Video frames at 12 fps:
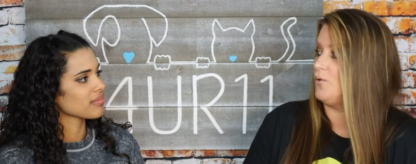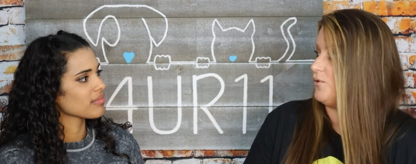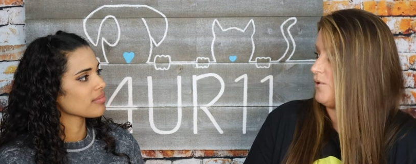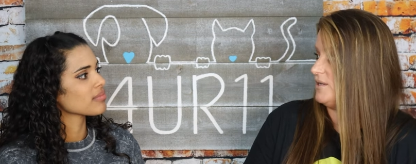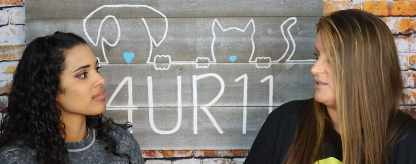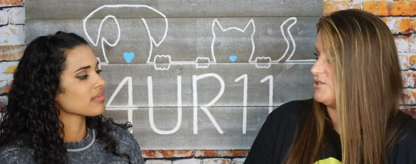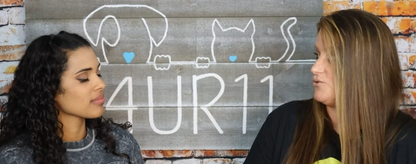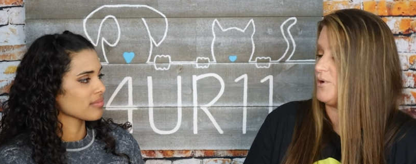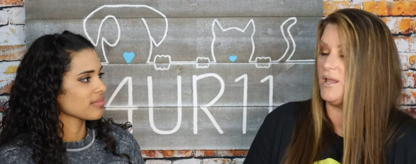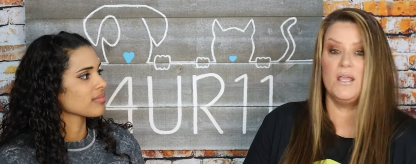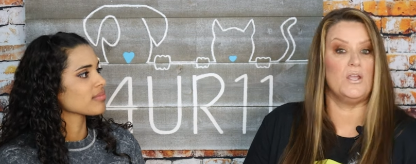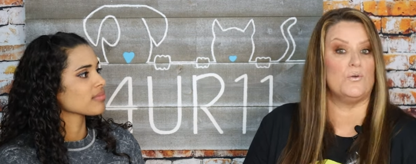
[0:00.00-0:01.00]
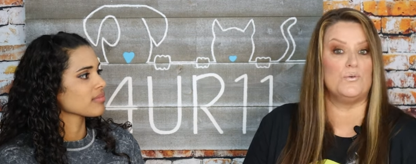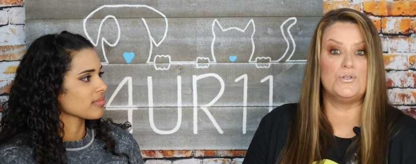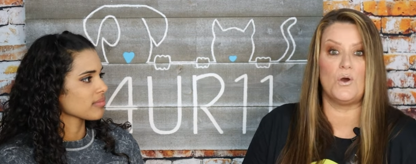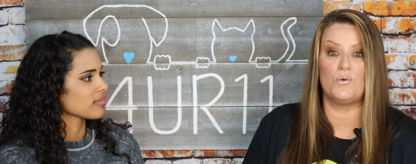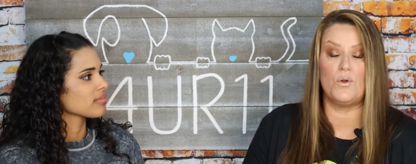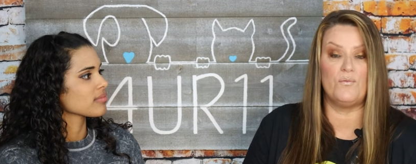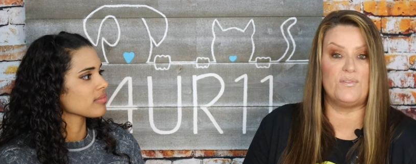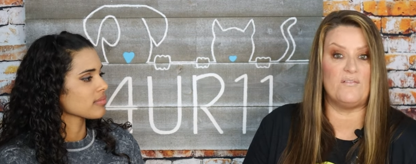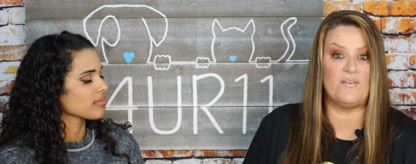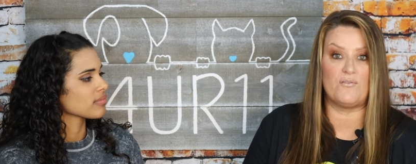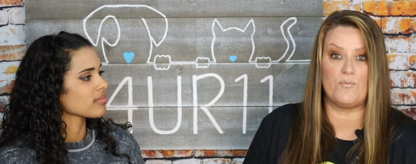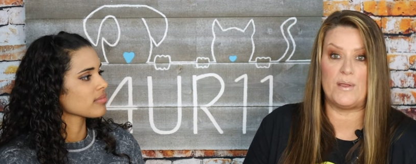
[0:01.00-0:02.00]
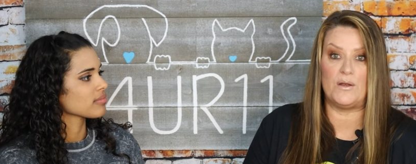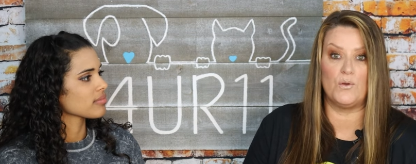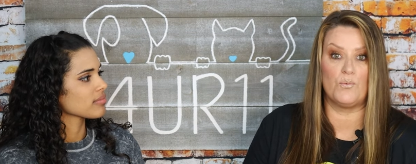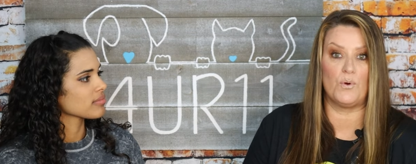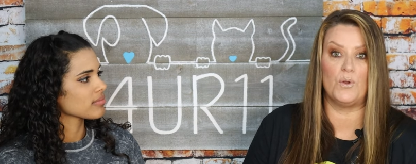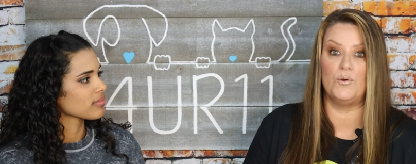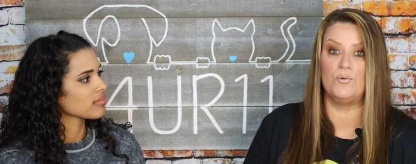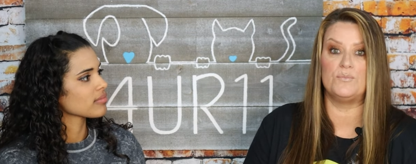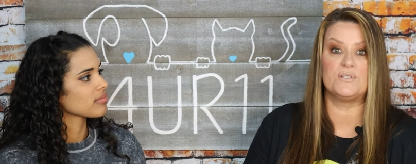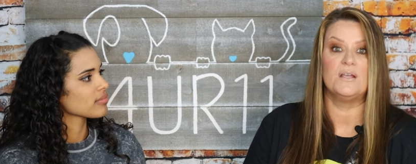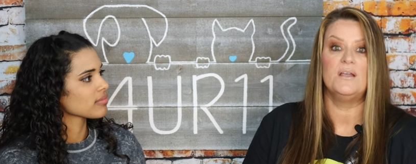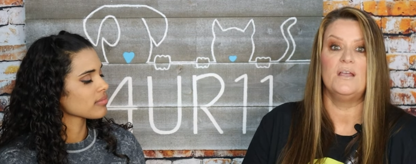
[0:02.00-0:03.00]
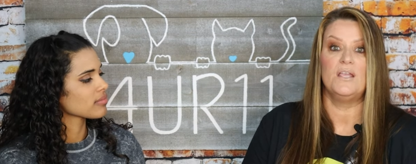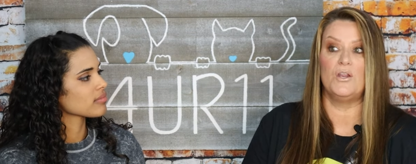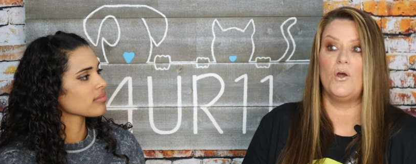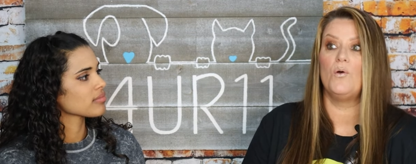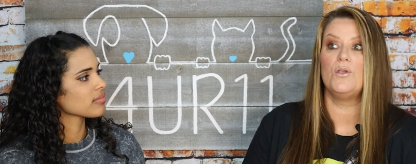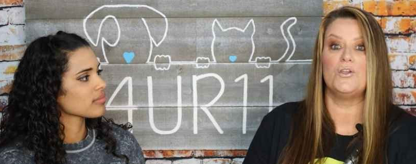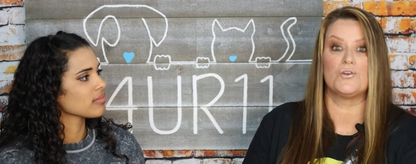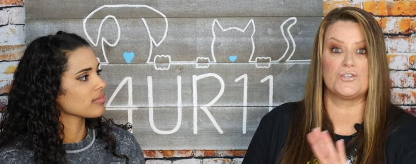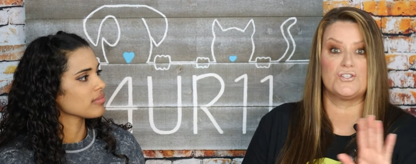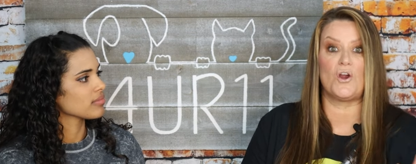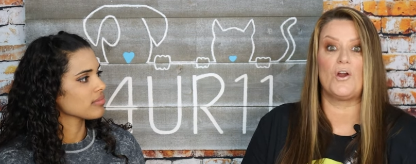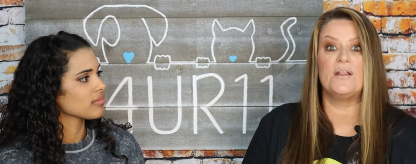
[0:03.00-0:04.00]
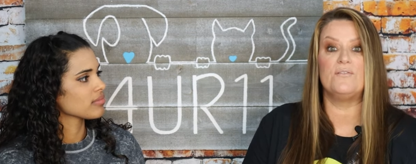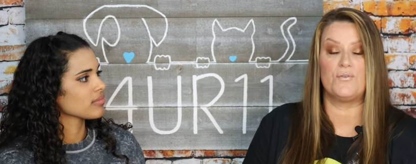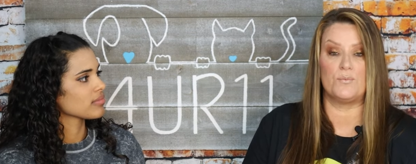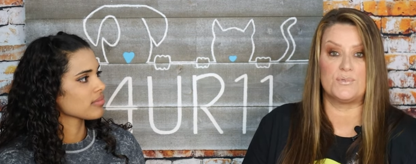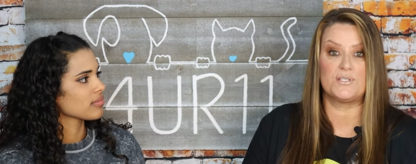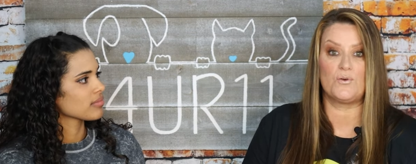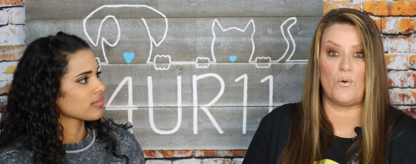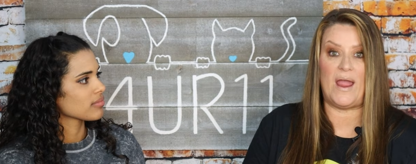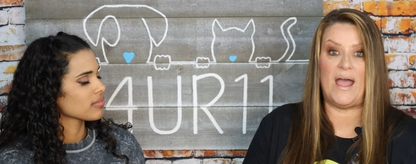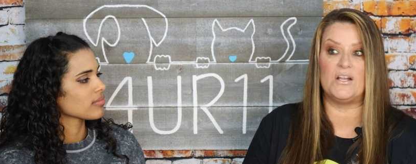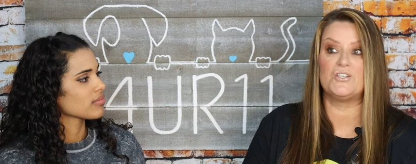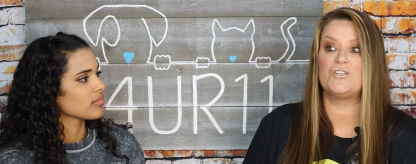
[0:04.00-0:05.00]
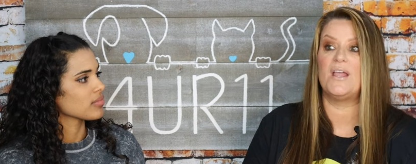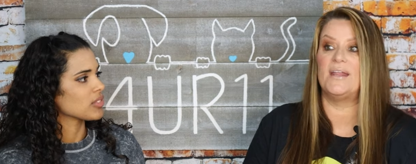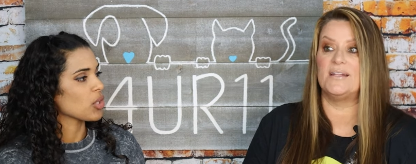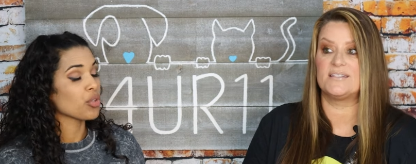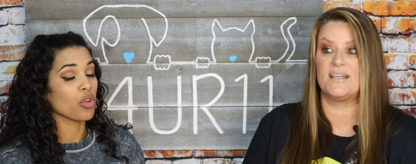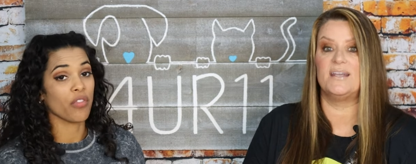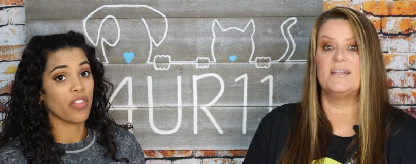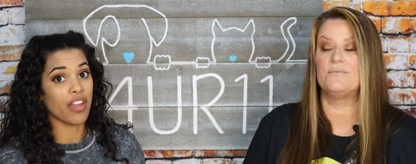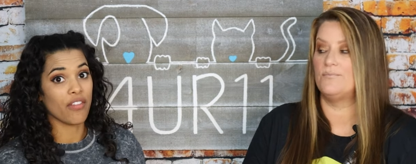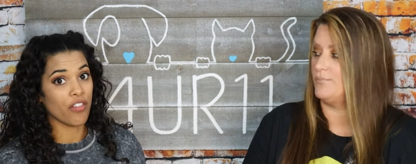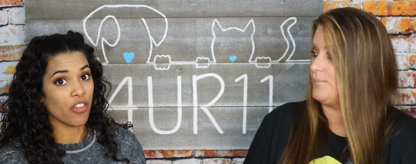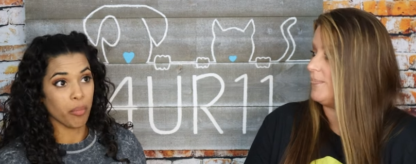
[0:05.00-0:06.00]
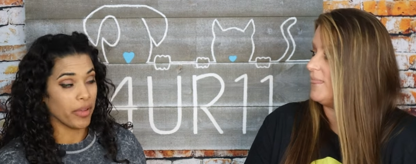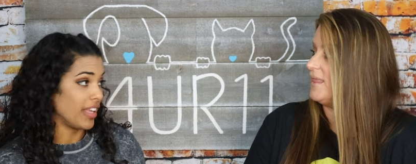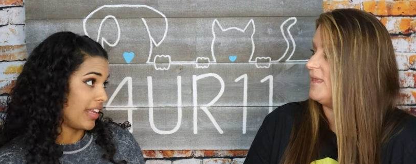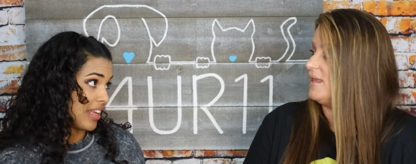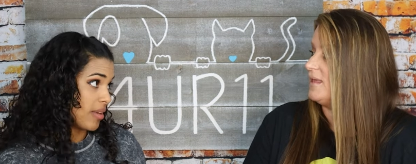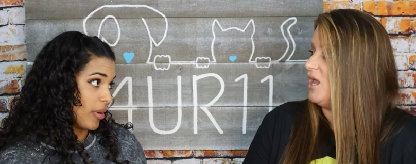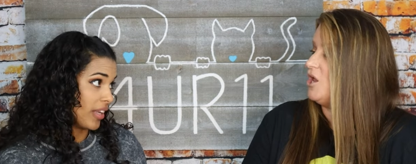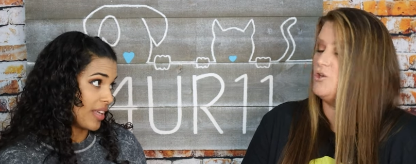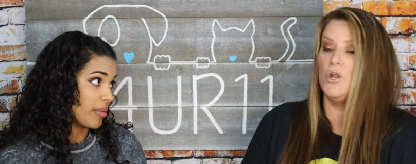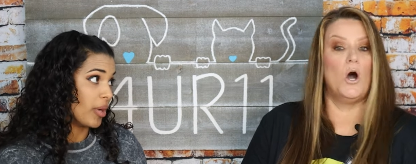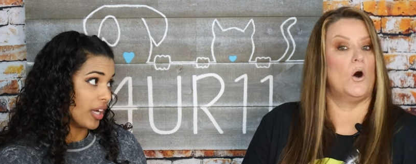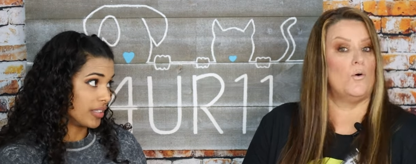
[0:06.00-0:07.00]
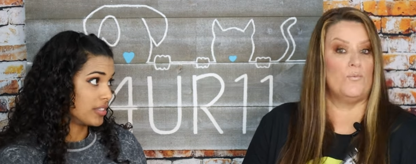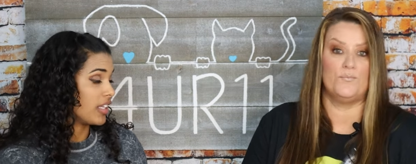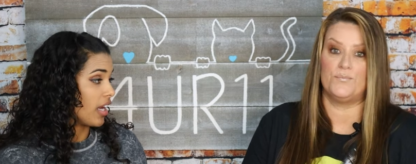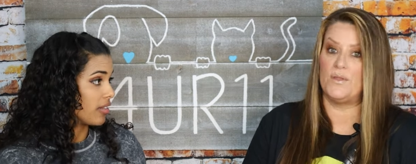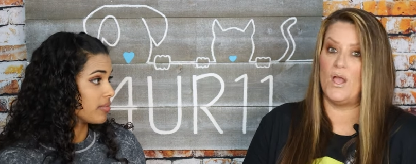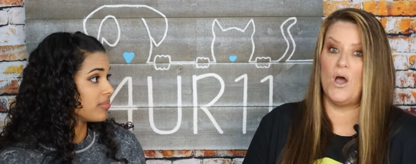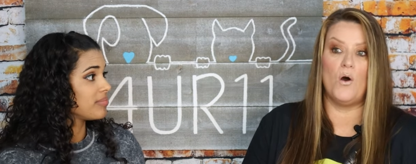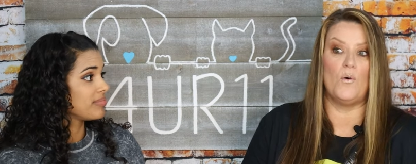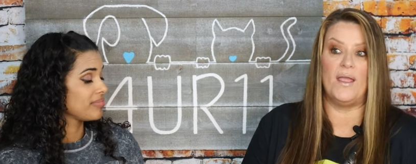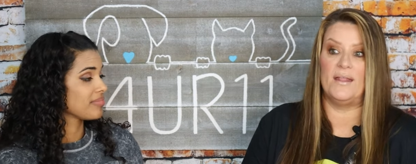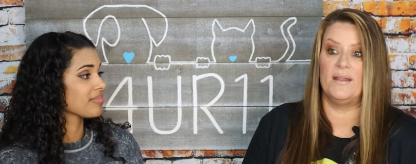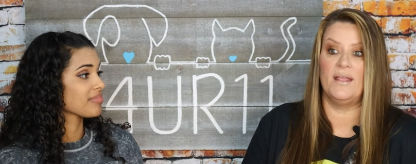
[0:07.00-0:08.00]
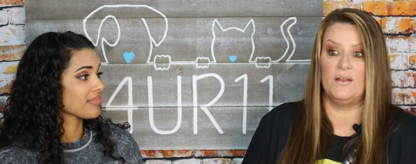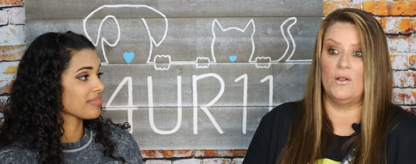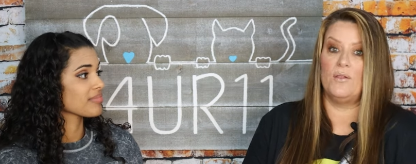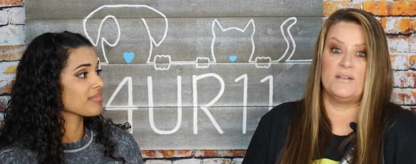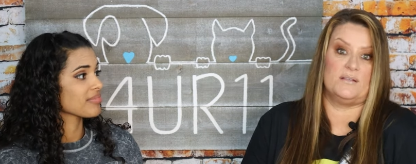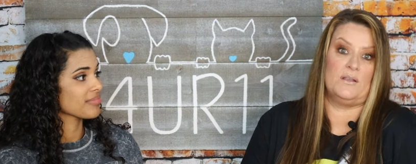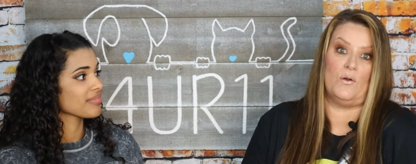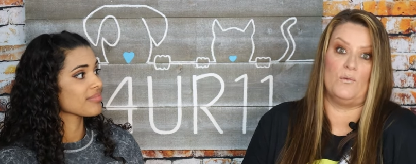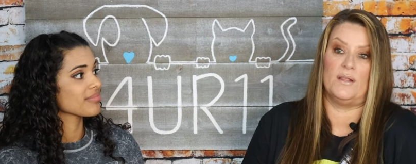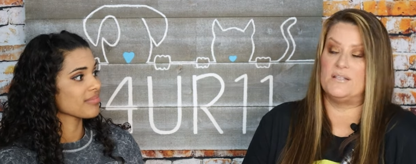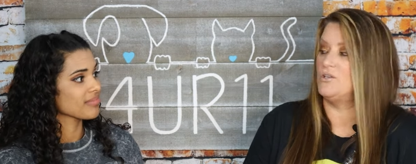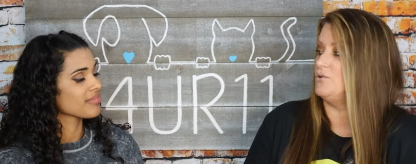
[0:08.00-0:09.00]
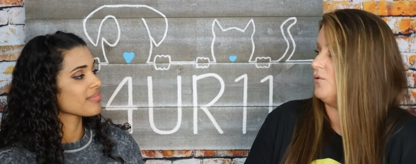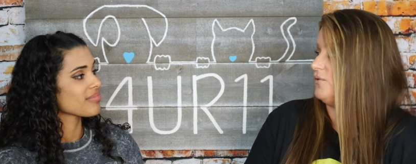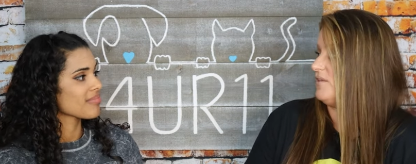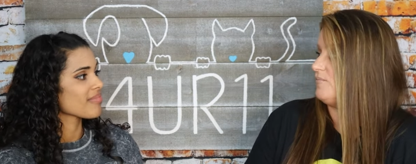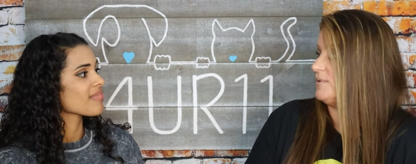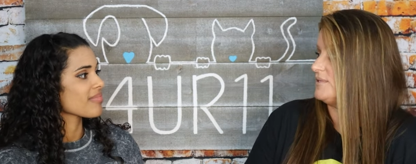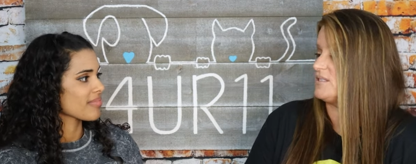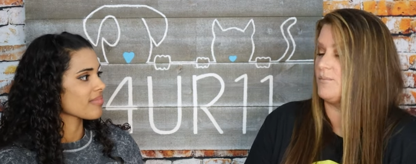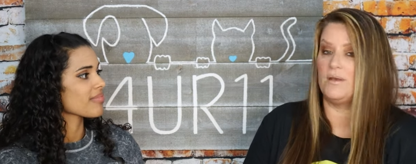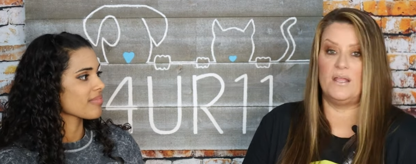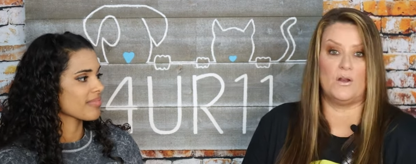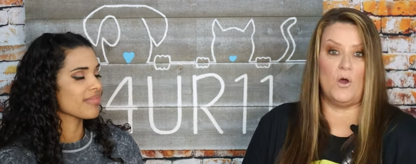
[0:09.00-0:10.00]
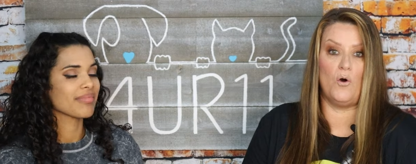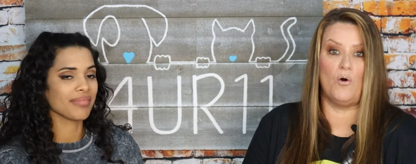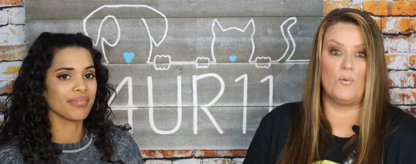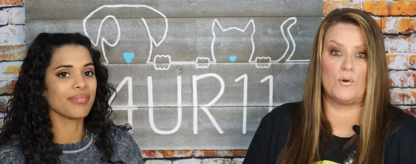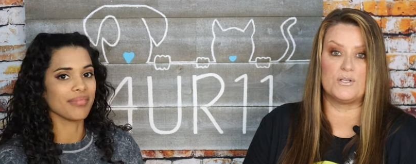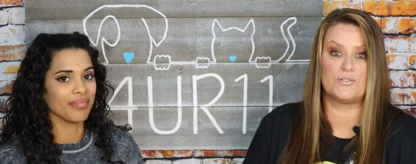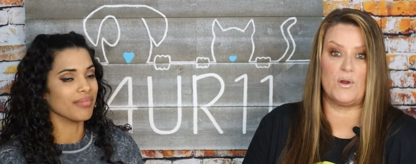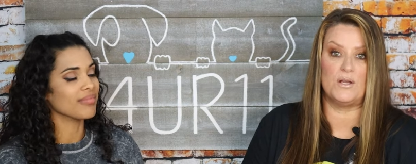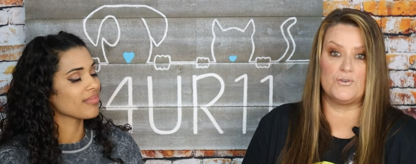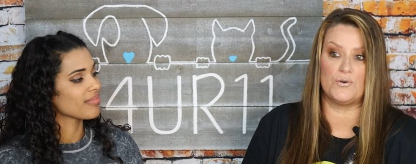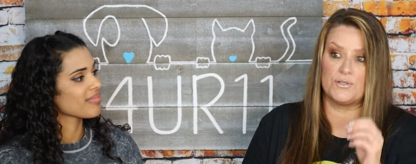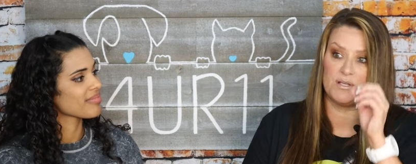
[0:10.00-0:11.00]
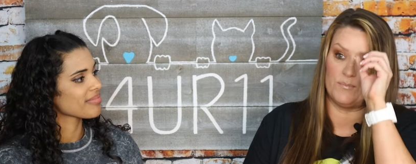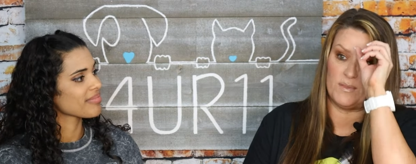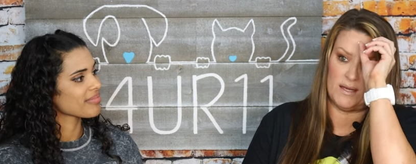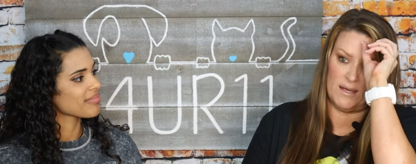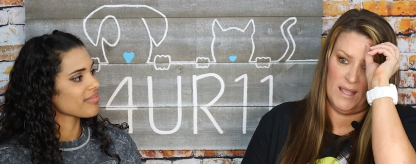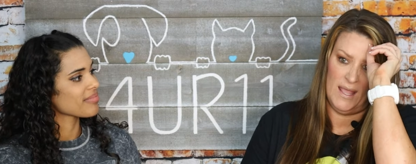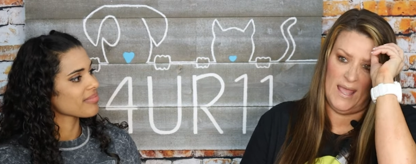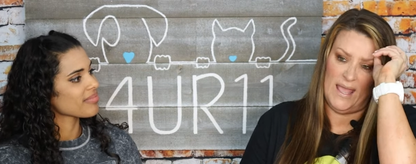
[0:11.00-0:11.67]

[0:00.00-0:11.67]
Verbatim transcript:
Speaker 1: know their history, you don't know if they've ever been groomed, you know, you're starting from scratch and don't know gonna, if they've
Speaker 2: ever bitten anybody. No, yeah. no,
Speaker 1: and you know, you know, unless you know that they've bitten somebody at home or a mm-hmm. stranger mm -hmm. or something,